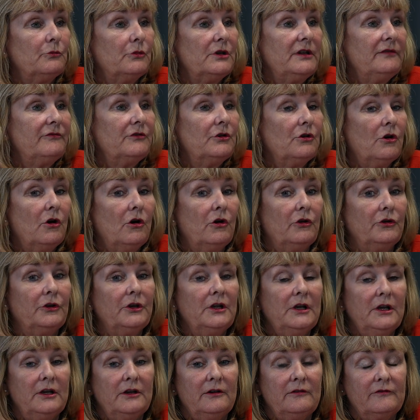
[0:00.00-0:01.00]
We've gone
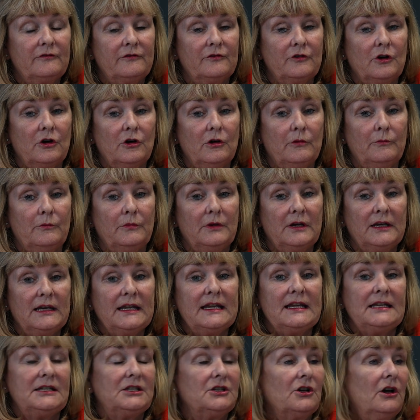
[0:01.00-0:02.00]
from
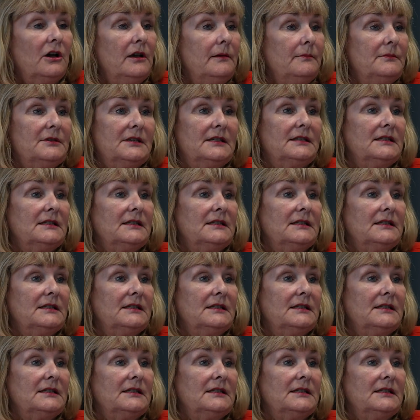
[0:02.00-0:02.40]
lead times